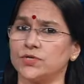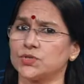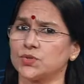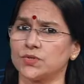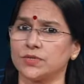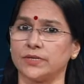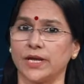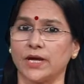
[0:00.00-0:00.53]
We
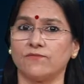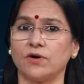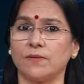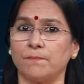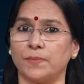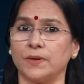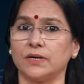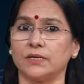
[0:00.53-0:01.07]
should never
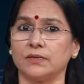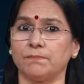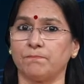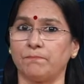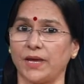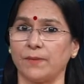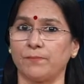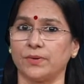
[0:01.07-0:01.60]
burn
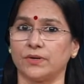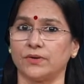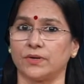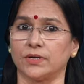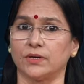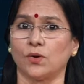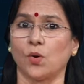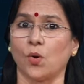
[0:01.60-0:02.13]

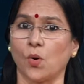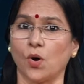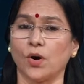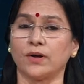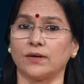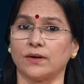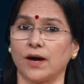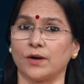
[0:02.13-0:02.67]
paper
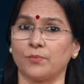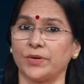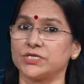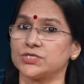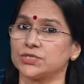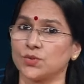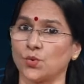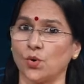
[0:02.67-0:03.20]
or
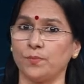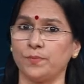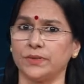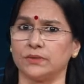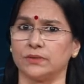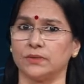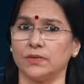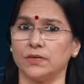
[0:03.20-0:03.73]
garbage in
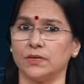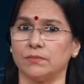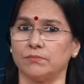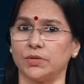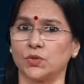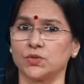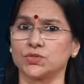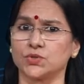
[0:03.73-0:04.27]
open
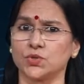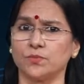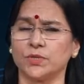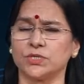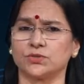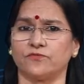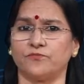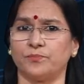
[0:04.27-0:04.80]
because so
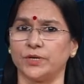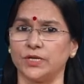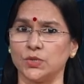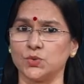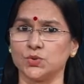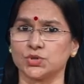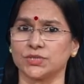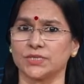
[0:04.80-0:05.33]
much of
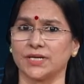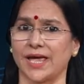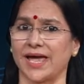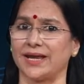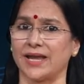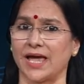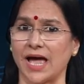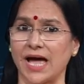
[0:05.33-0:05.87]
pollution
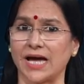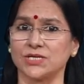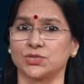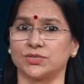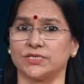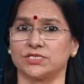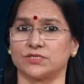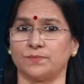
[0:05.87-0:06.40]
and
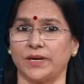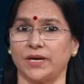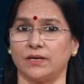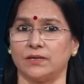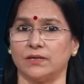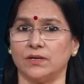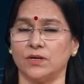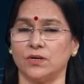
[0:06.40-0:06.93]
ash is
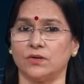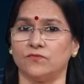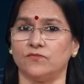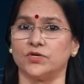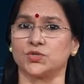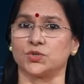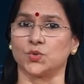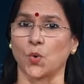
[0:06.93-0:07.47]
made.
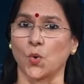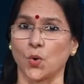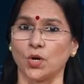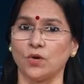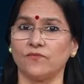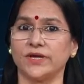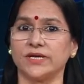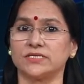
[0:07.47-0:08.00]
We should
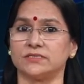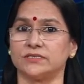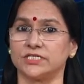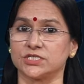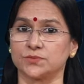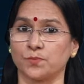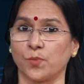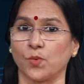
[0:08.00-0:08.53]
always
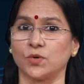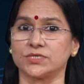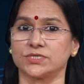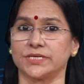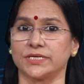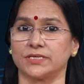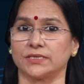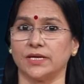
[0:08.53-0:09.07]

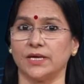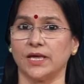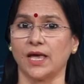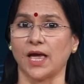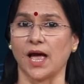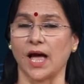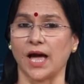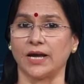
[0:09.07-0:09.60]
dispose it
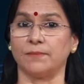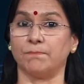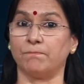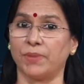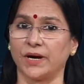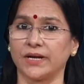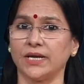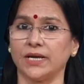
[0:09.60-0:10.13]
and
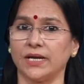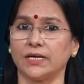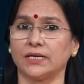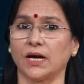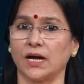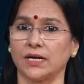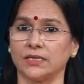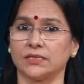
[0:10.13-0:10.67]
bury
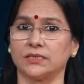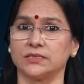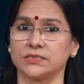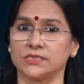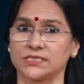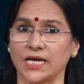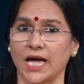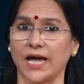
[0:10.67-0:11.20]
it under
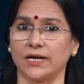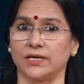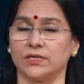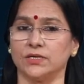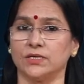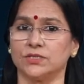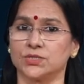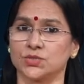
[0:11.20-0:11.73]
sand
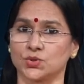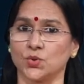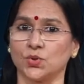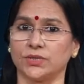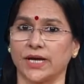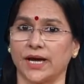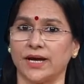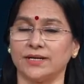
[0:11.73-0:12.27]

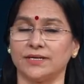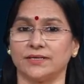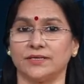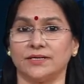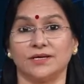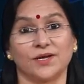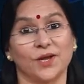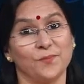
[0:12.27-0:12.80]
so that
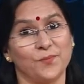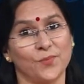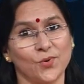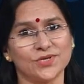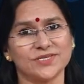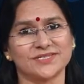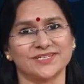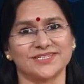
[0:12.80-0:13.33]

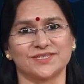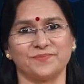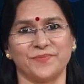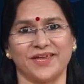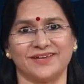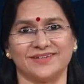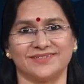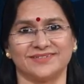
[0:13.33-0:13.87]
compost is
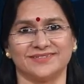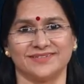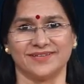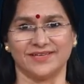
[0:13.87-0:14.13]
made.